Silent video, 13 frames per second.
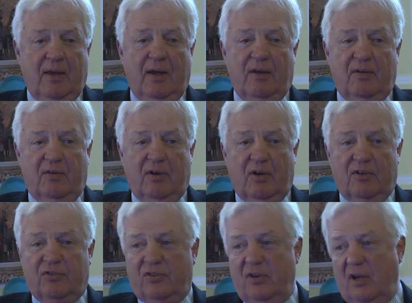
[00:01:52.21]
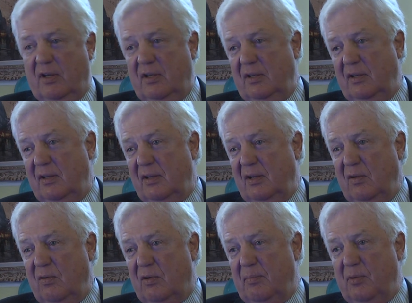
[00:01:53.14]
had snuck into the
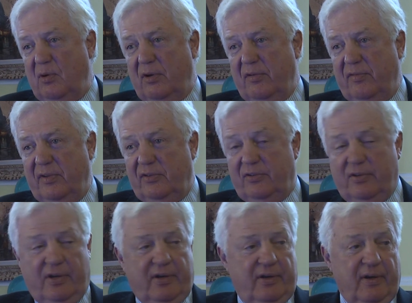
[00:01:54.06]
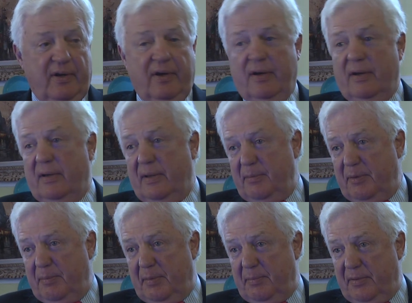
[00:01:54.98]
locomotive and said, "I'm a
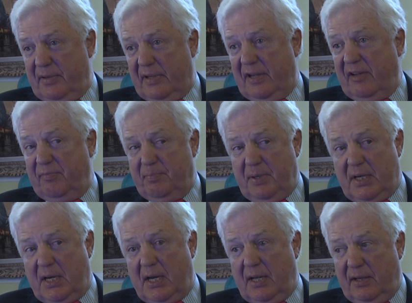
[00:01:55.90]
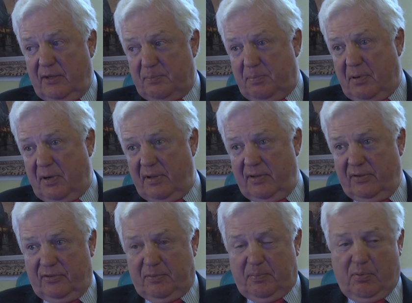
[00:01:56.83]
member of the FBI that's part of
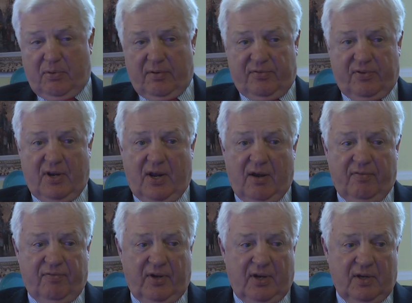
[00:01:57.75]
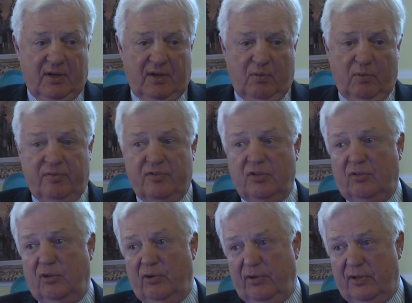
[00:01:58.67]
this supportive staff, and we've
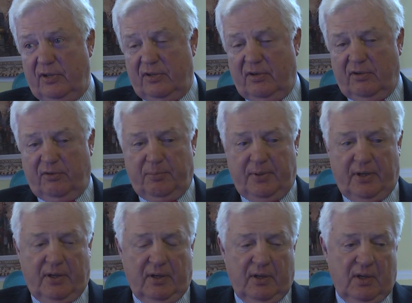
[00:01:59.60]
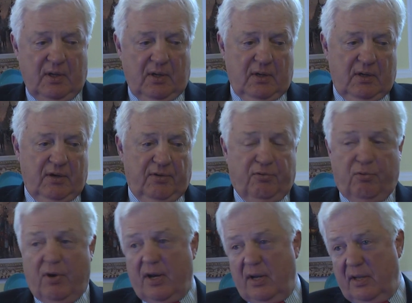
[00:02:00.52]
just learned that there's been a
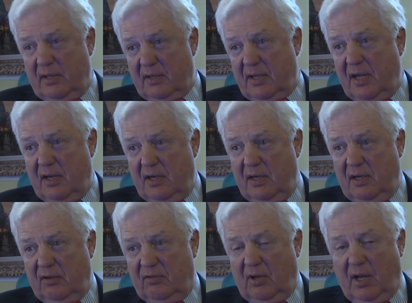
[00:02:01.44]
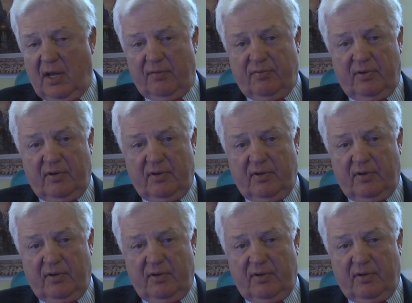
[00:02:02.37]
threat on the candidate's life.